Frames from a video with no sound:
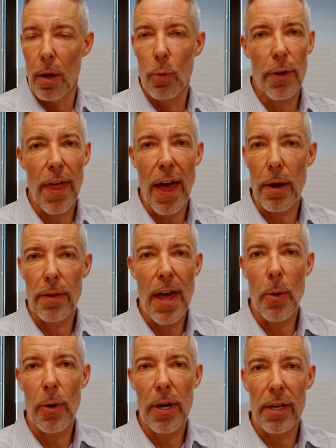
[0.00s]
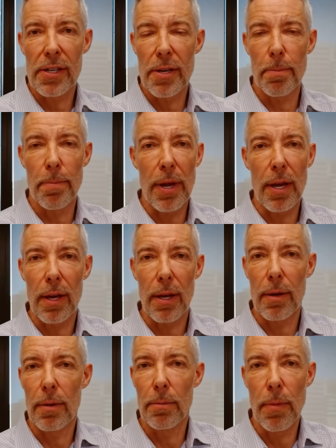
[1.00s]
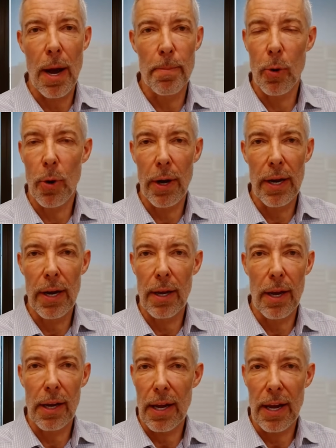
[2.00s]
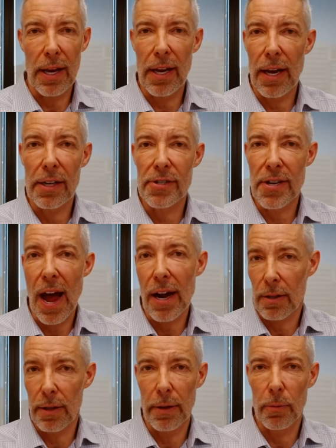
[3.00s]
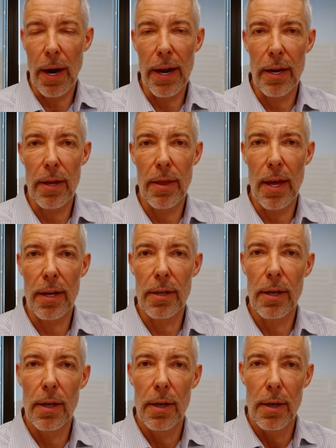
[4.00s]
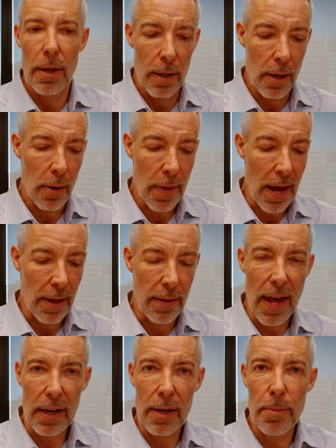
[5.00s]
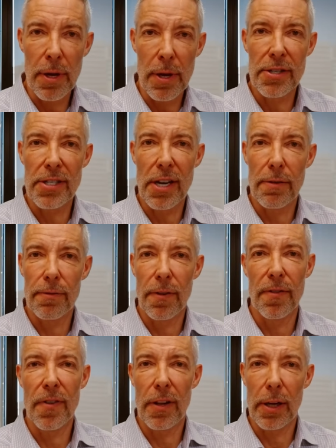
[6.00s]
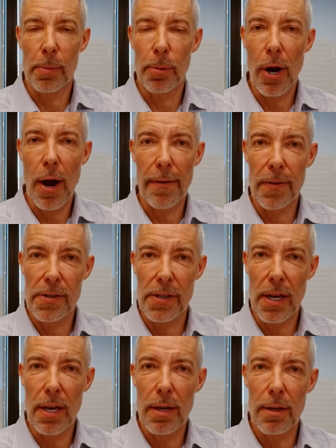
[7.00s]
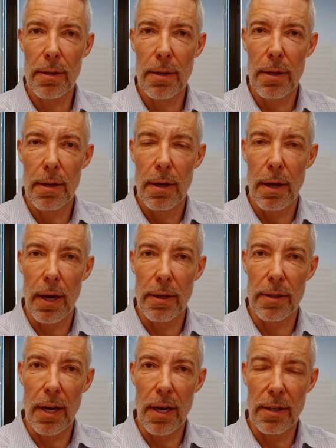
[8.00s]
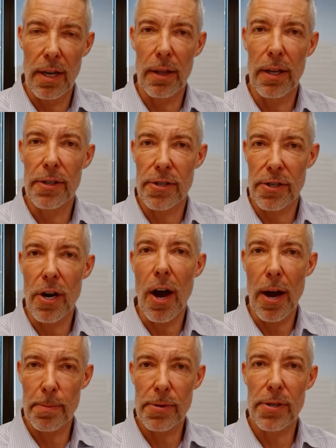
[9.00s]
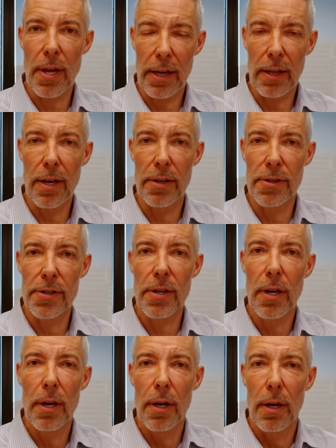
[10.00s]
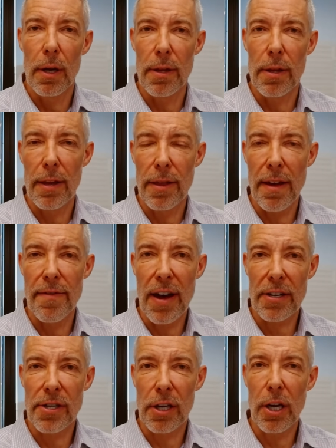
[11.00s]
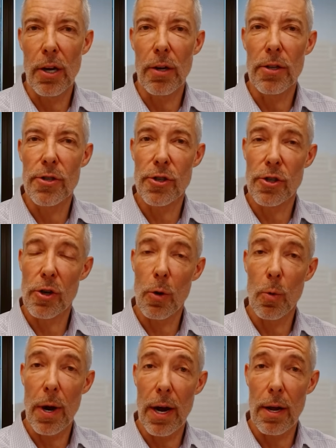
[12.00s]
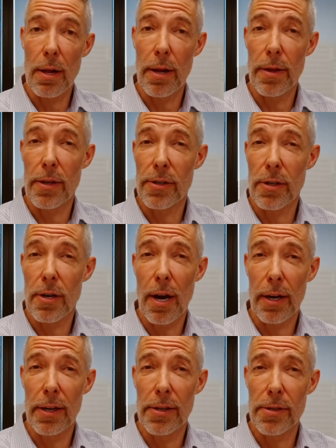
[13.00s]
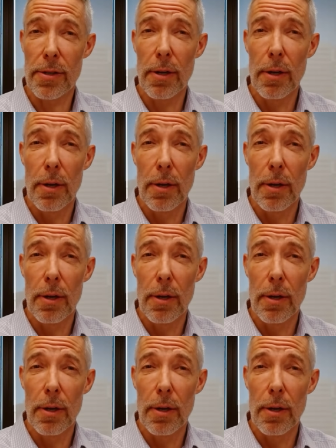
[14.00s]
Well, that would be my point exactly, right? And that that can be a self-fulfilling prophecy until it stops. Like they've executed so well, and the stock has